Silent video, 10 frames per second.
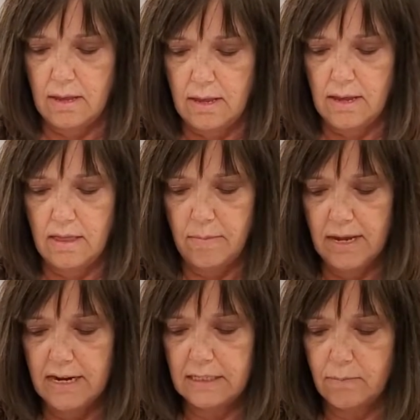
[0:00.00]
And the
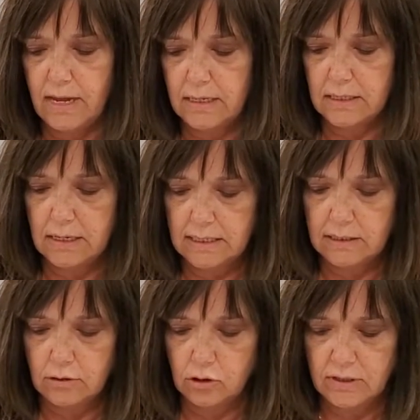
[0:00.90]
mayonnaise makes a nice
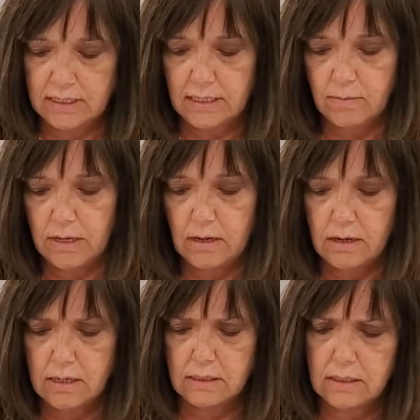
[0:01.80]
little dressing
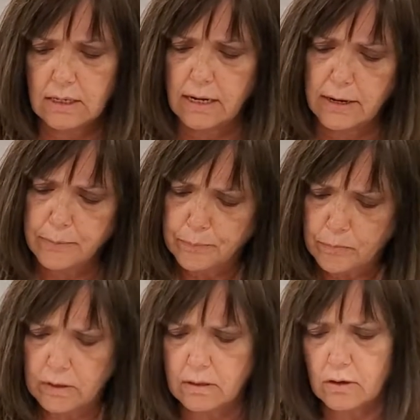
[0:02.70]
because
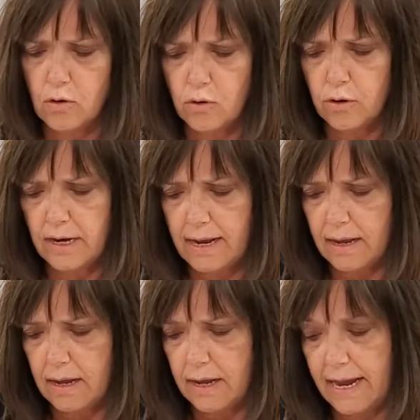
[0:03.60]
the corn
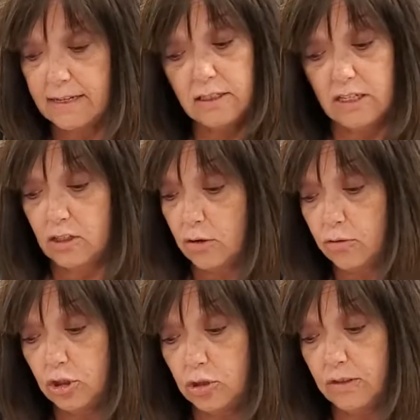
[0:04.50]
has its
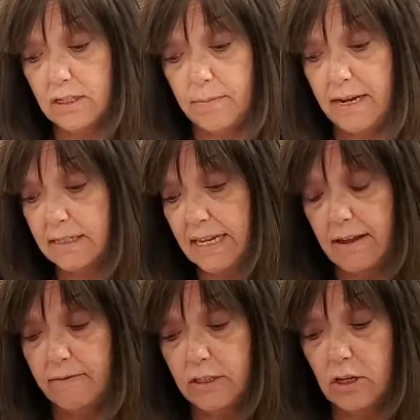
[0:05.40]
own juice, tomatoes
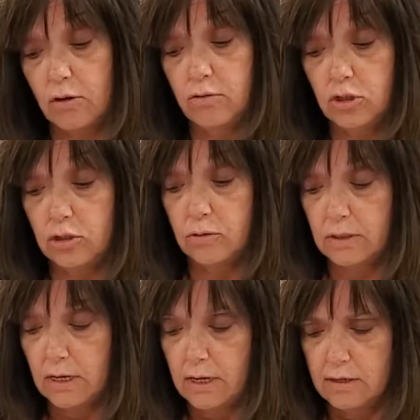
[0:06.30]
have its own juice,
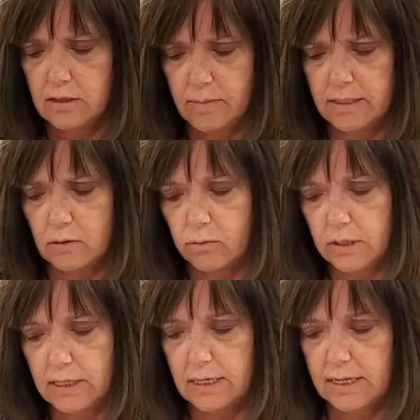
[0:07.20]
so it makes a
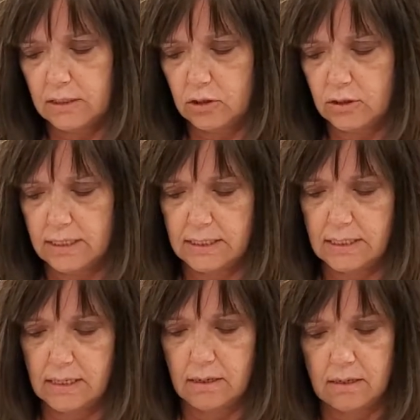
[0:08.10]
really nice
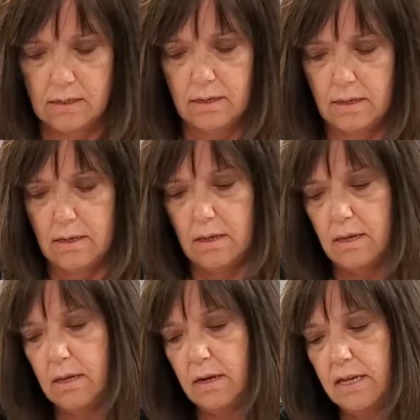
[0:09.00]
dressing.
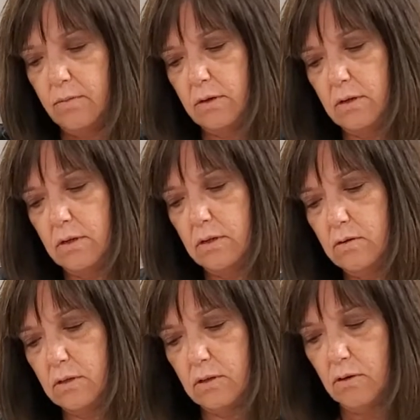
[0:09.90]
And I am going to
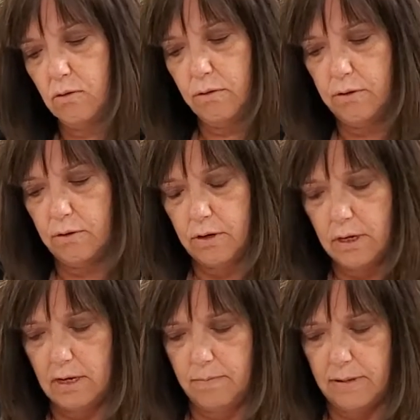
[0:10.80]
use the whole 1/3
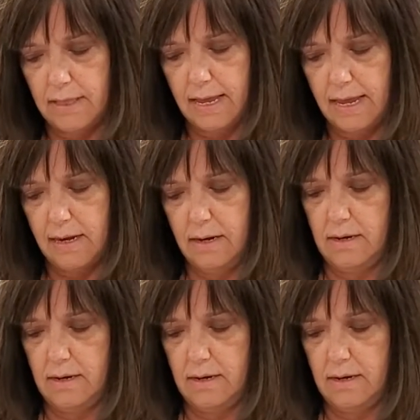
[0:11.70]
cup in there.